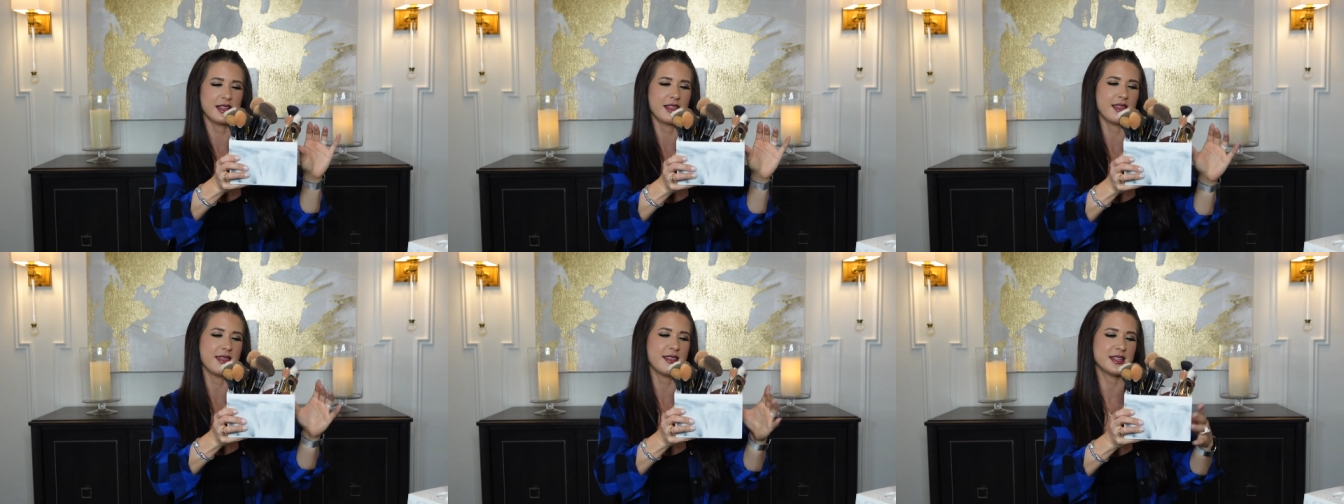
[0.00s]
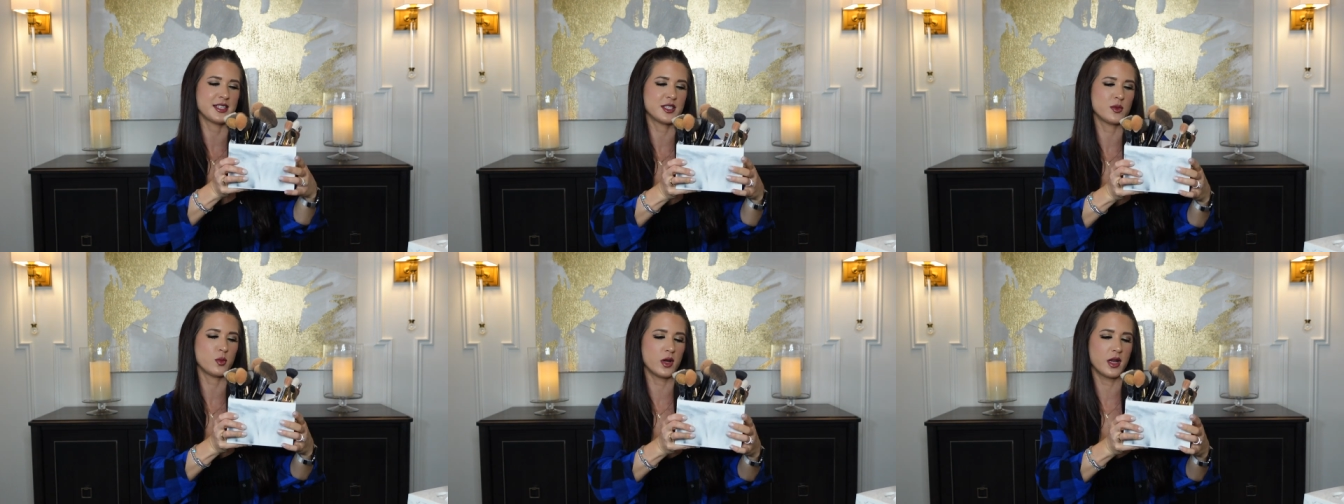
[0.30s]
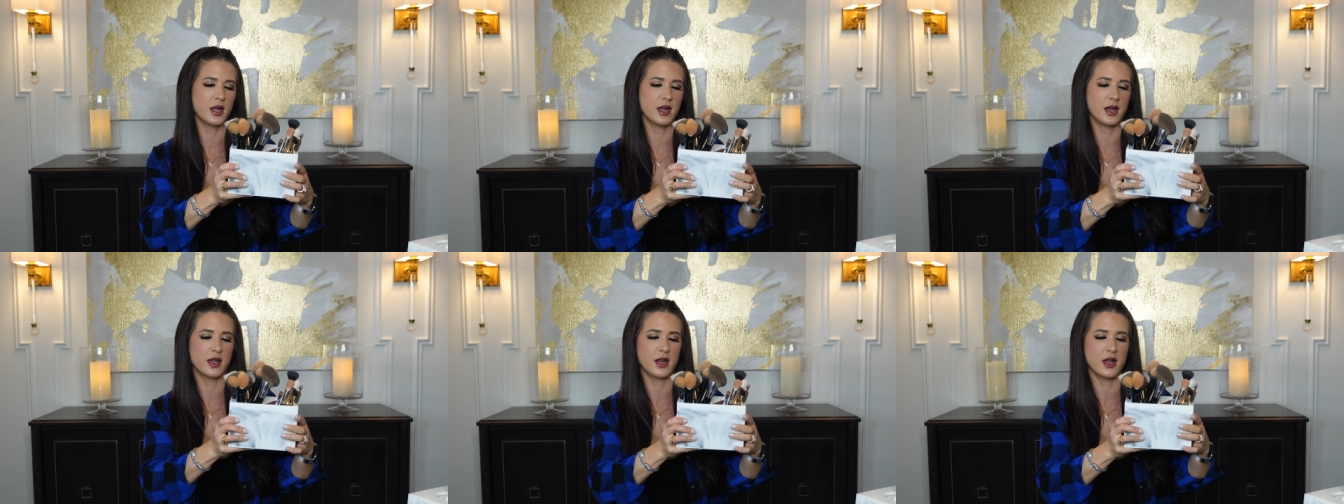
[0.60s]
This
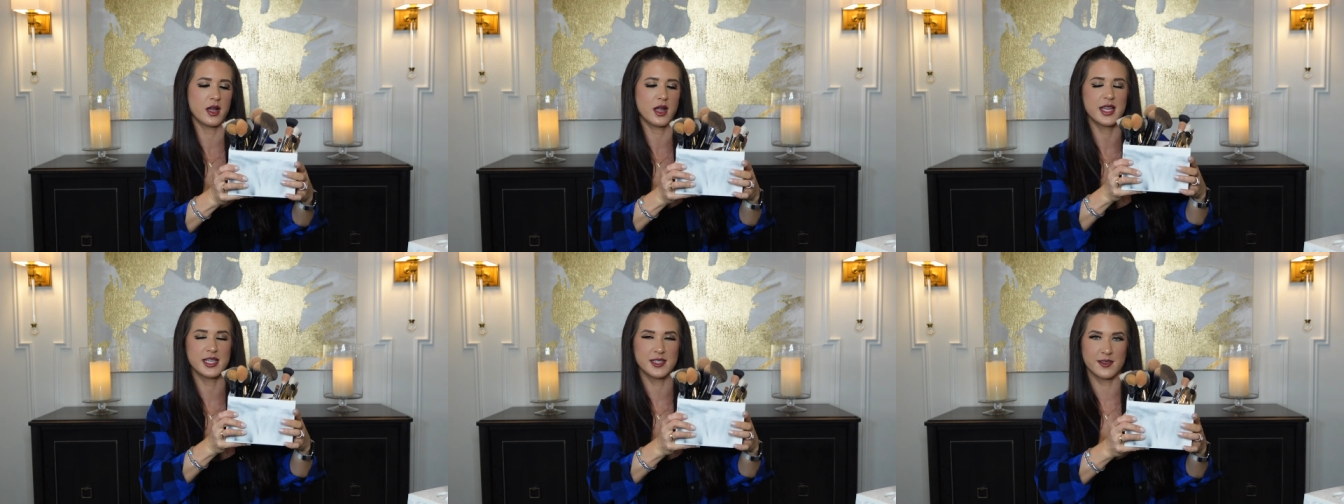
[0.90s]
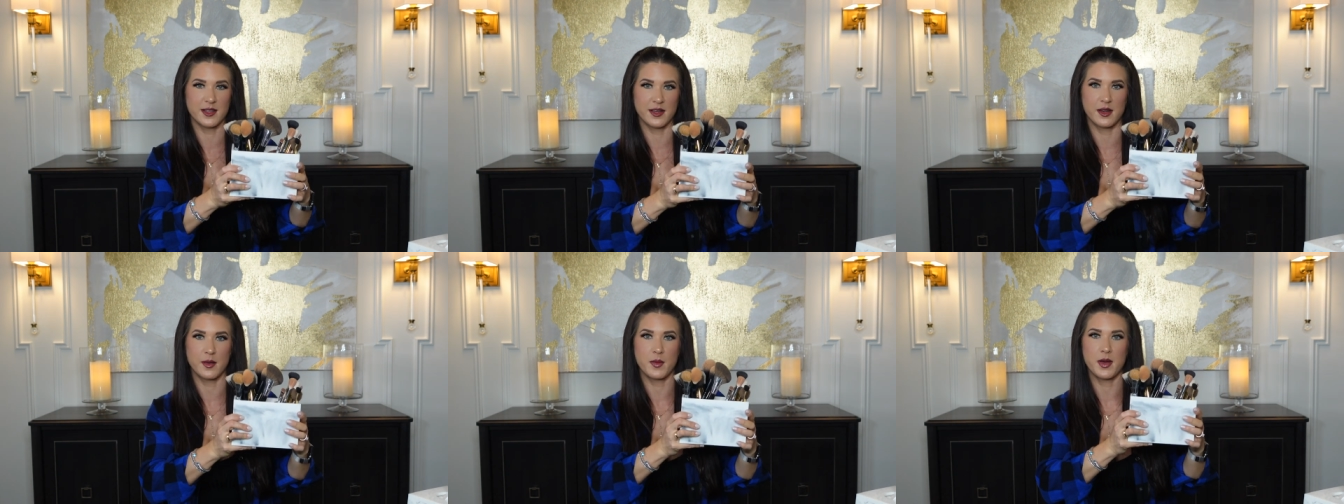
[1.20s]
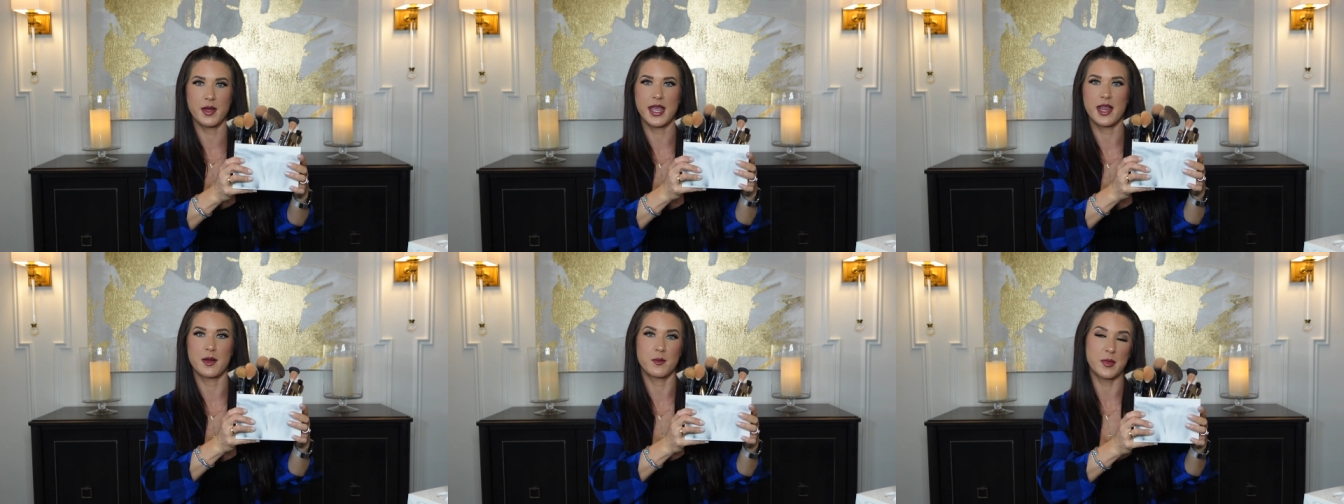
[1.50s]
one is in,
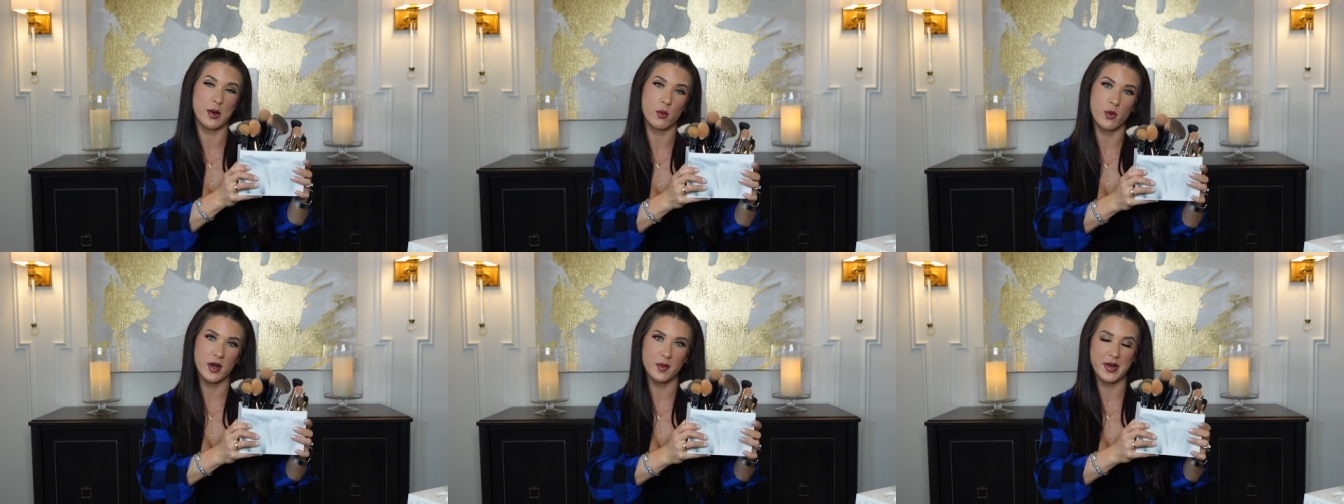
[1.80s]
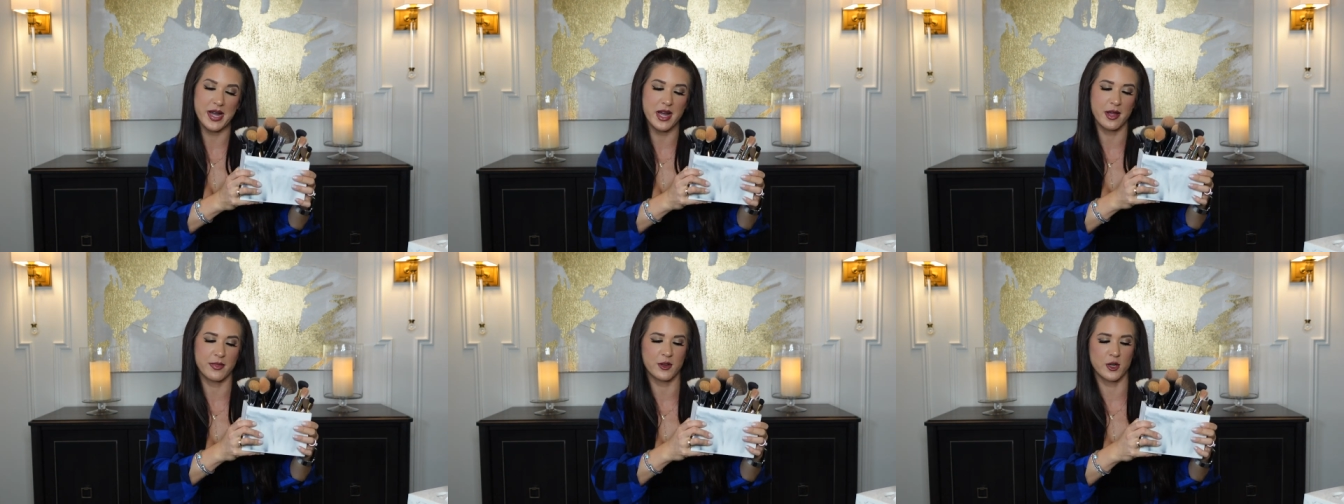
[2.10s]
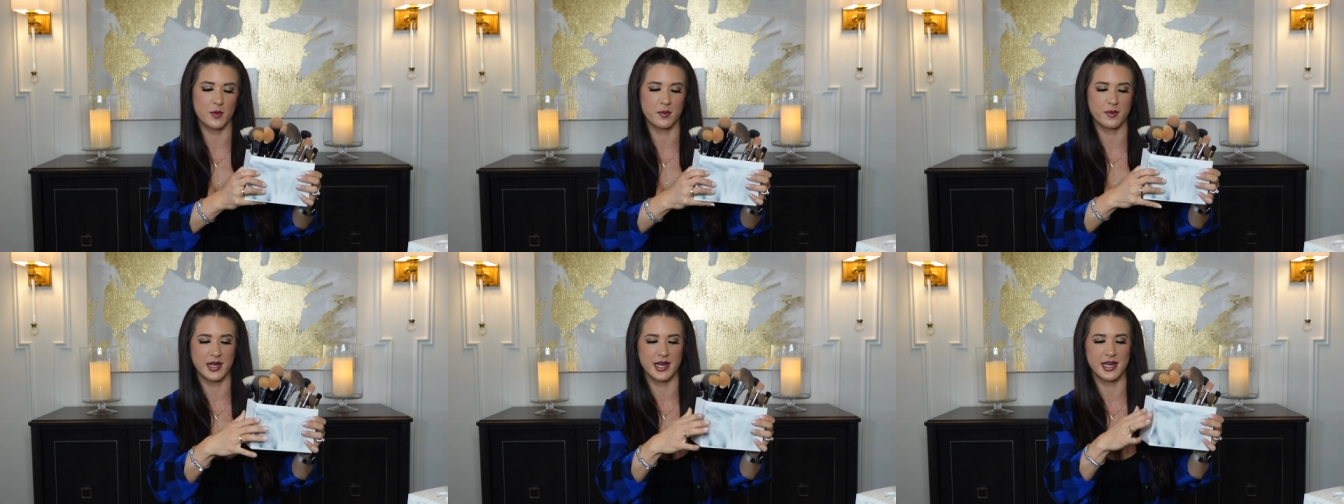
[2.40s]
in my one
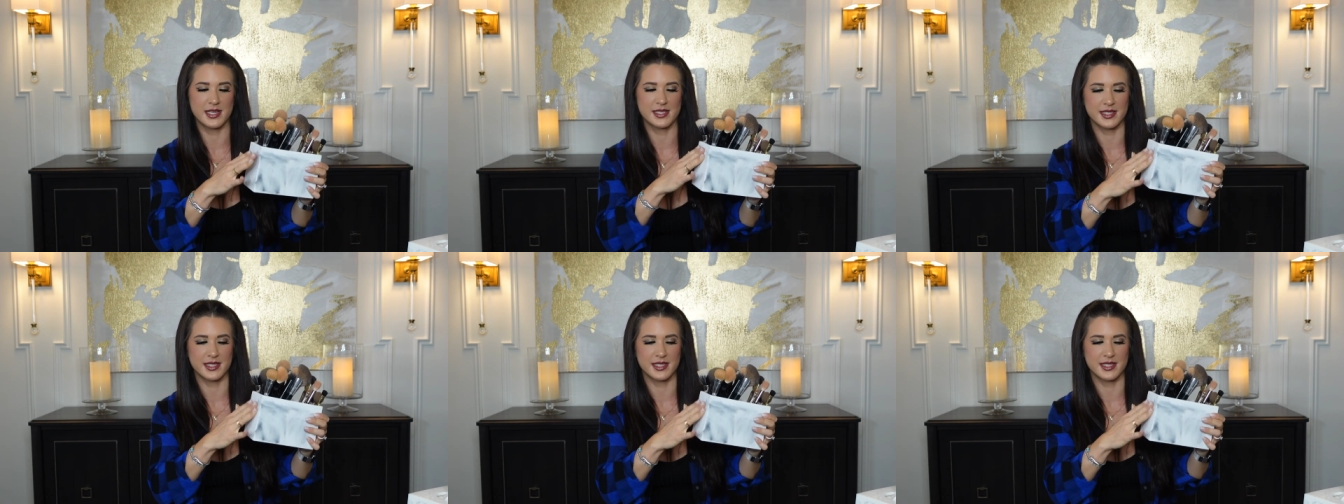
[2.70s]
bathroom because